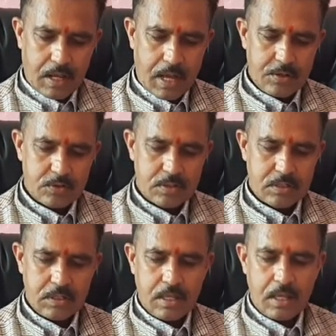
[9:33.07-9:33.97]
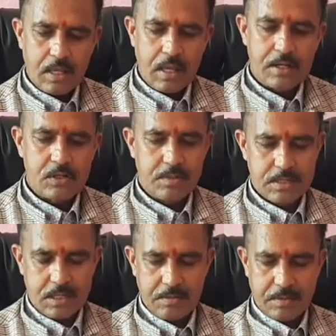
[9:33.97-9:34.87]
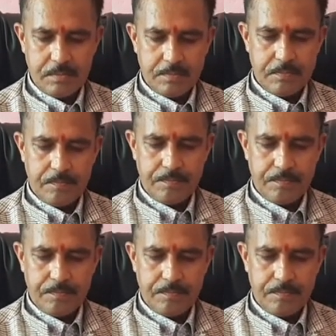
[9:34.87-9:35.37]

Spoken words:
hydrogen atom is given.